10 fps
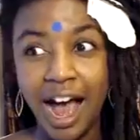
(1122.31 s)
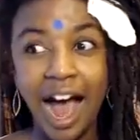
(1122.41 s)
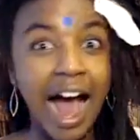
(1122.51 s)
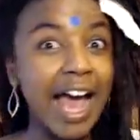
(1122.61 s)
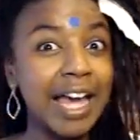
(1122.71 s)

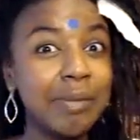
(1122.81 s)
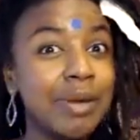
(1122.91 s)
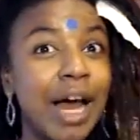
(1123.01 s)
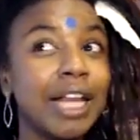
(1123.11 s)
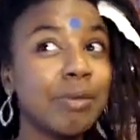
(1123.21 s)
I am
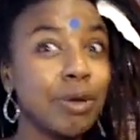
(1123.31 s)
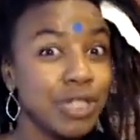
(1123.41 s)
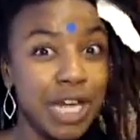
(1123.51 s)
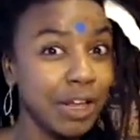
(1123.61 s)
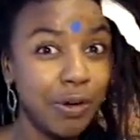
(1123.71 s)
not the
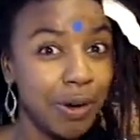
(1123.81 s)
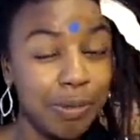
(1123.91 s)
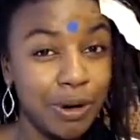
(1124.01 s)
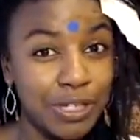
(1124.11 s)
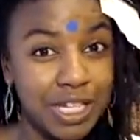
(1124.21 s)
most eloquent
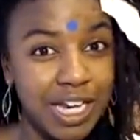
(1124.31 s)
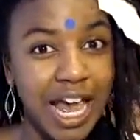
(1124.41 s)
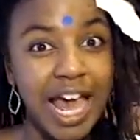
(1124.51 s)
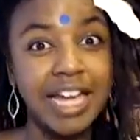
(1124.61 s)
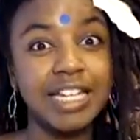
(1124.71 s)
person,
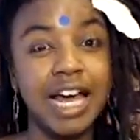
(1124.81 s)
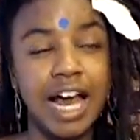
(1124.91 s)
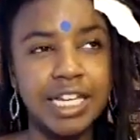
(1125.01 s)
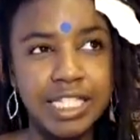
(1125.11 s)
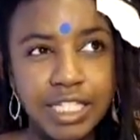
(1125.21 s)
and
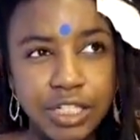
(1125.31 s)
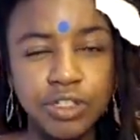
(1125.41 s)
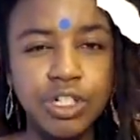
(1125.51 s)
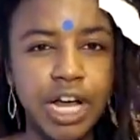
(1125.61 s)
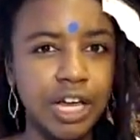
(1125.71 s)
I still
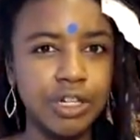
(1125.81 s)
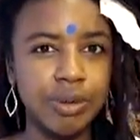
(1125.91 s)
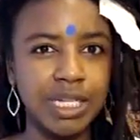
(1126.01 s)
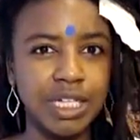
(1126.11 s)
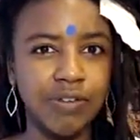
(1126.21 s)
challenge
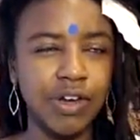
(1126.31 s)
myself.